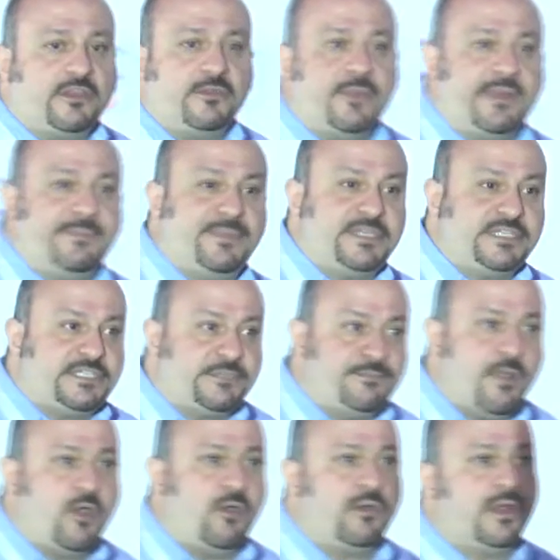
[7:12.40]
there might be
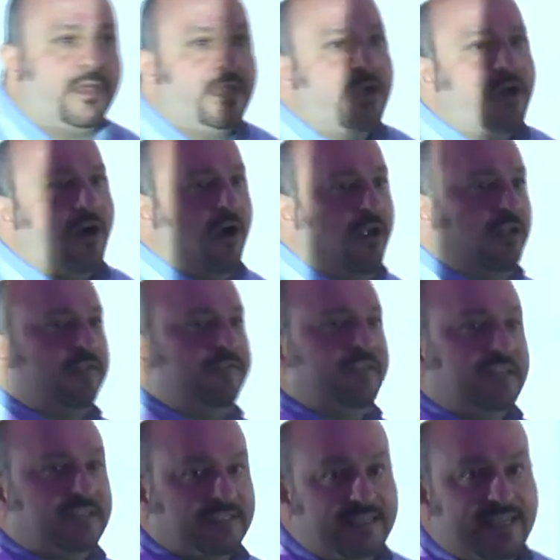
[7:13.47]
smoke. All of
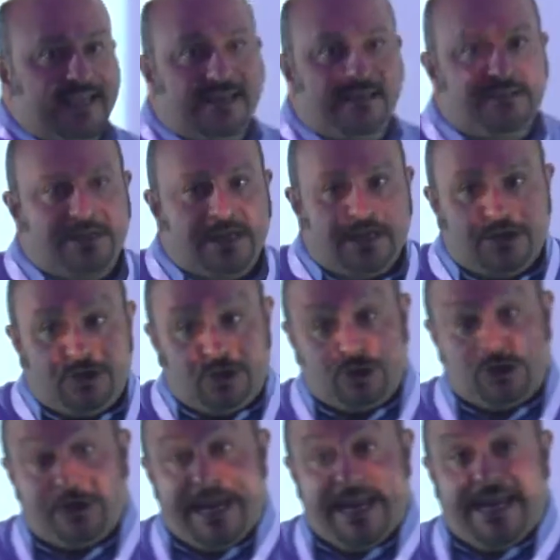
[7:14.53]
these things
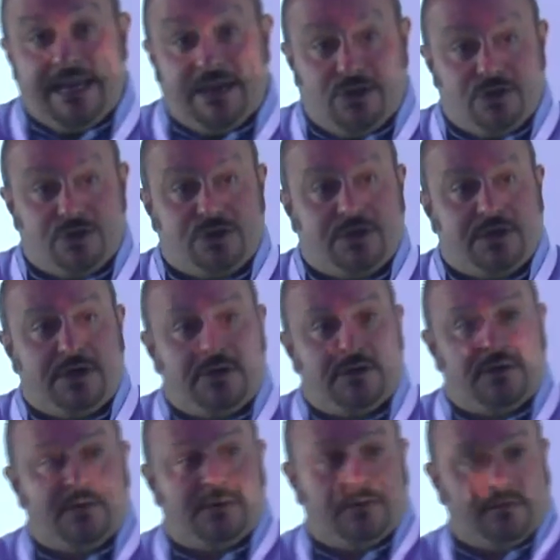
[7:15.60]
change
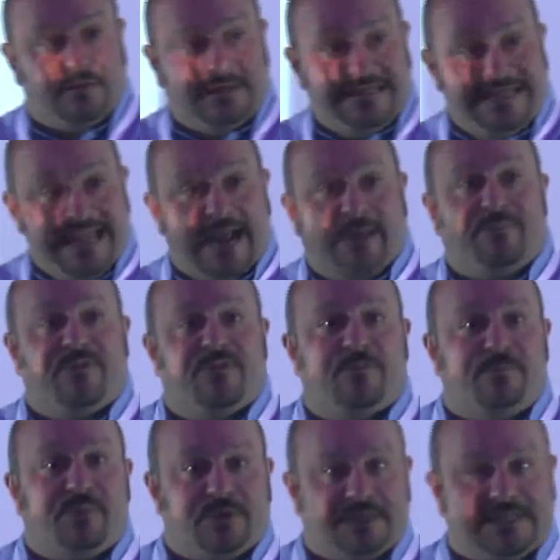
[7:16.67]
depth
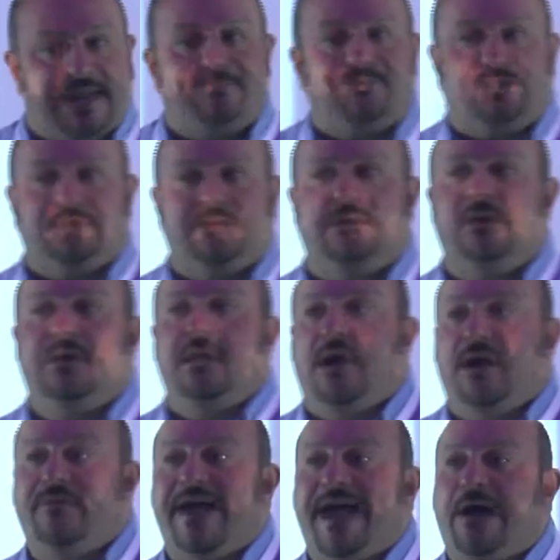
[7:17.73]
perception
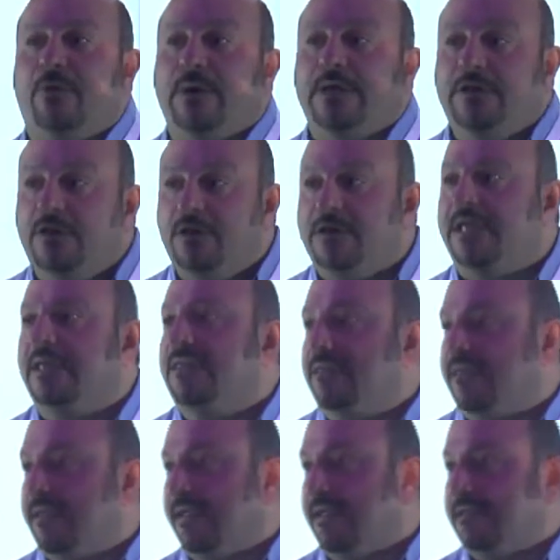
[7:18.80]
of how we look at
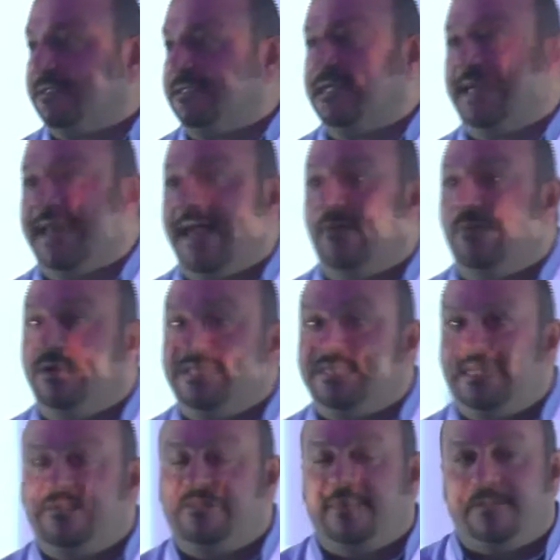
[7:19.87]
things and how we
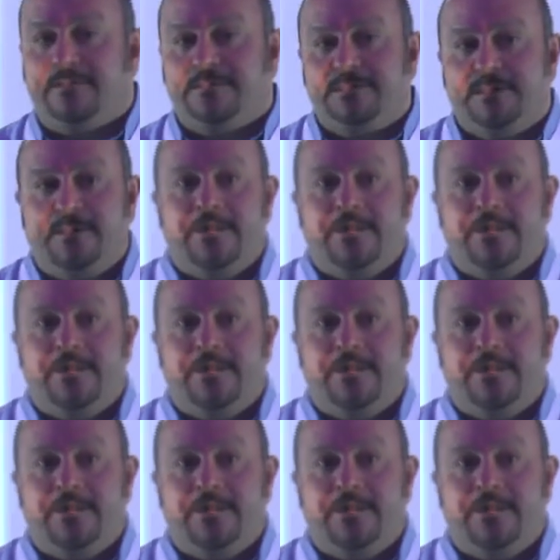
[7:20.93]
see things.